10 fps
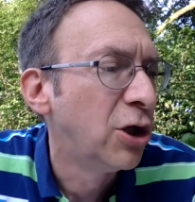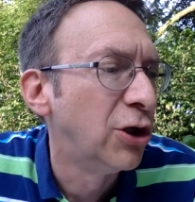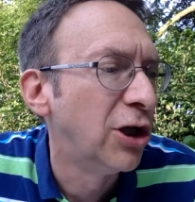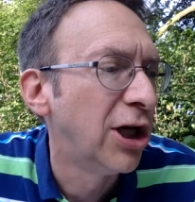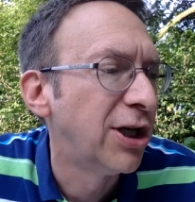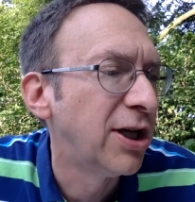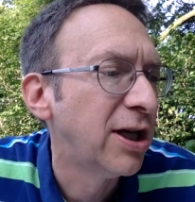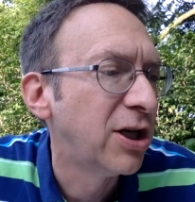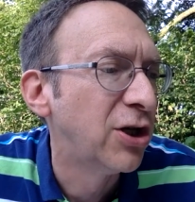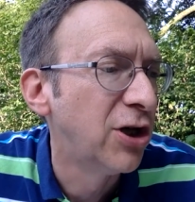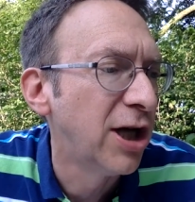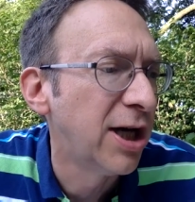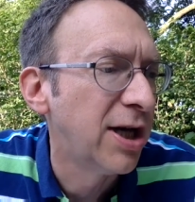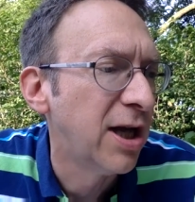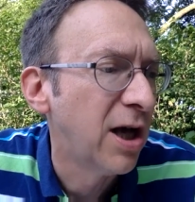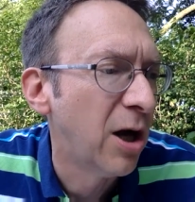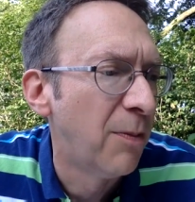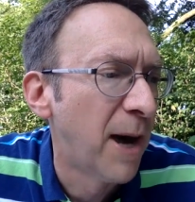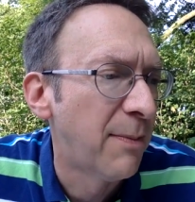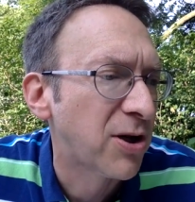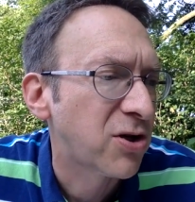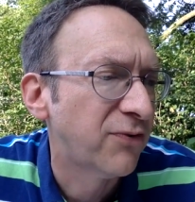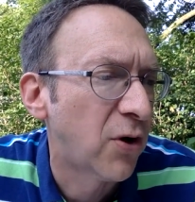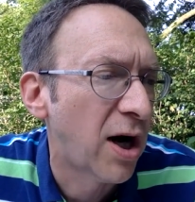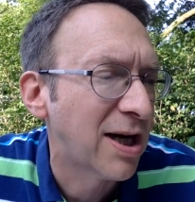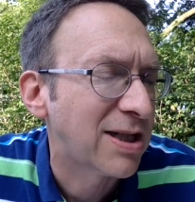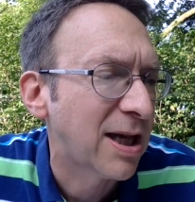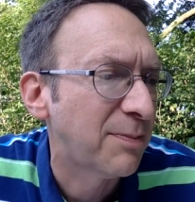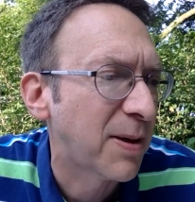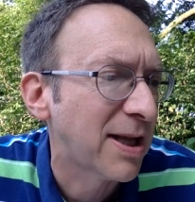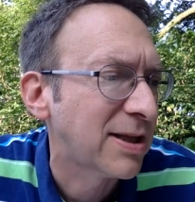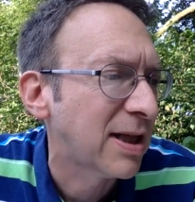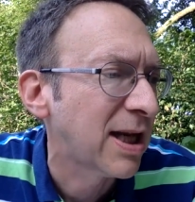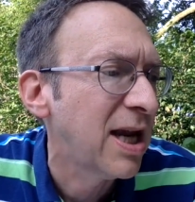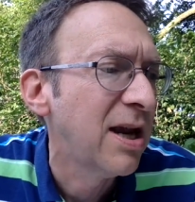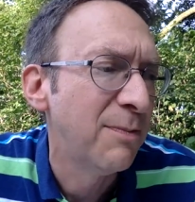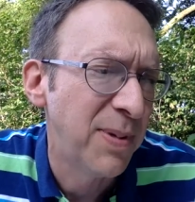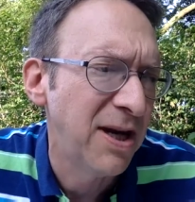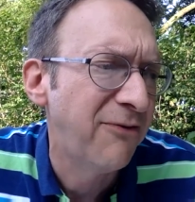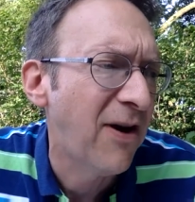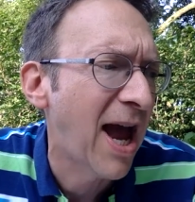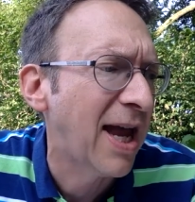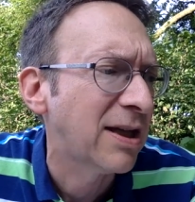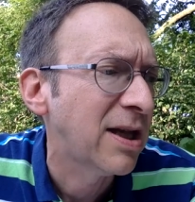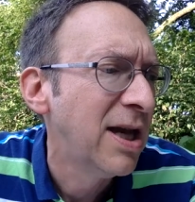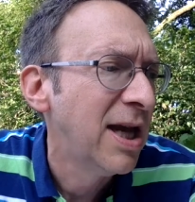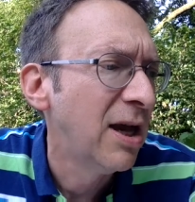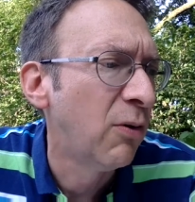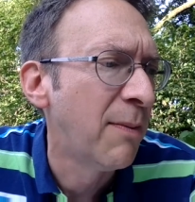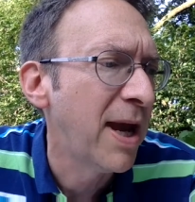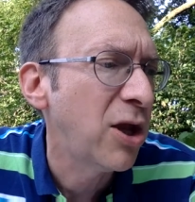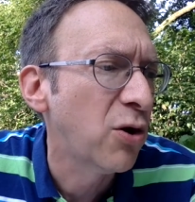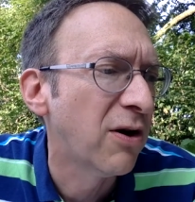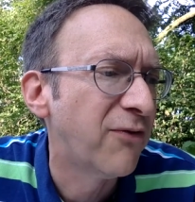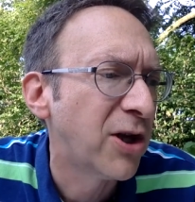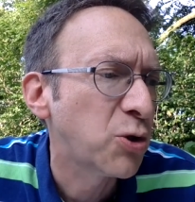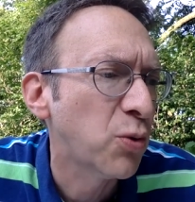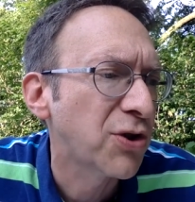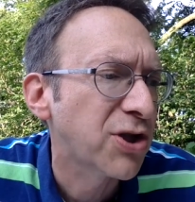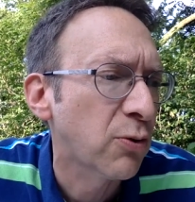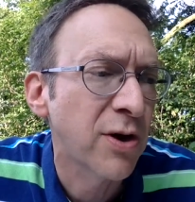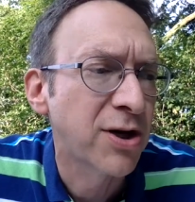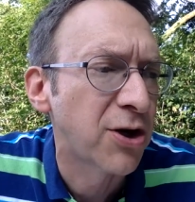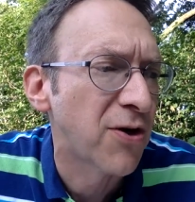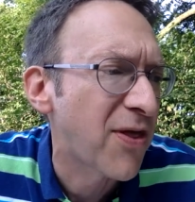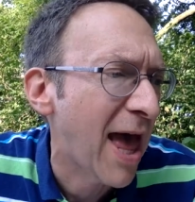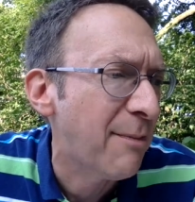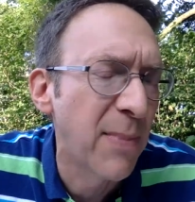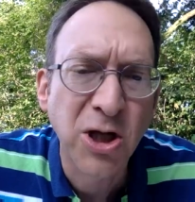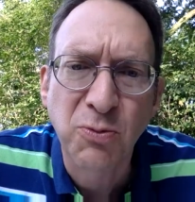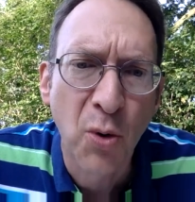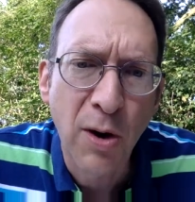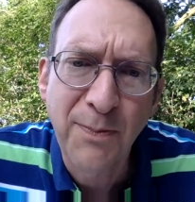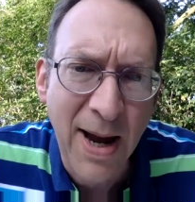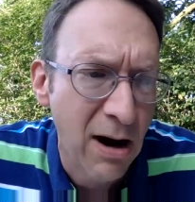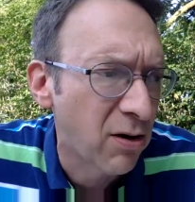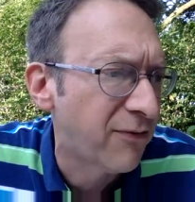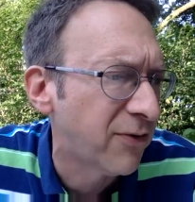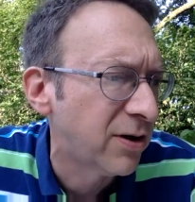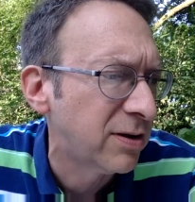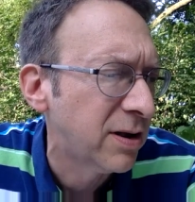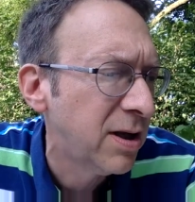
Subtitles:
"Good, good," Obama Shavari said pleasantly. "Be defiant. It will make your eventual surrender that much more powerful."